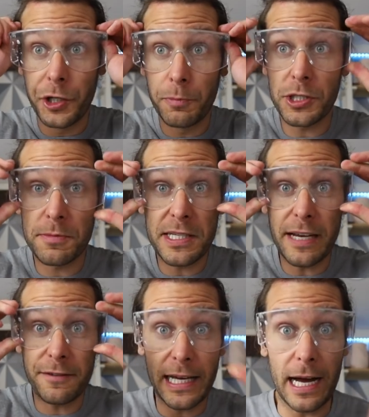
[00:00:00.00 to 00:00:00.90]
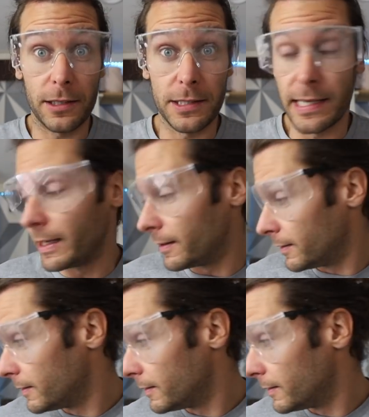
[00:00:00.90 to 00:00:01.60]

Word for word: You should put some safety goggles on.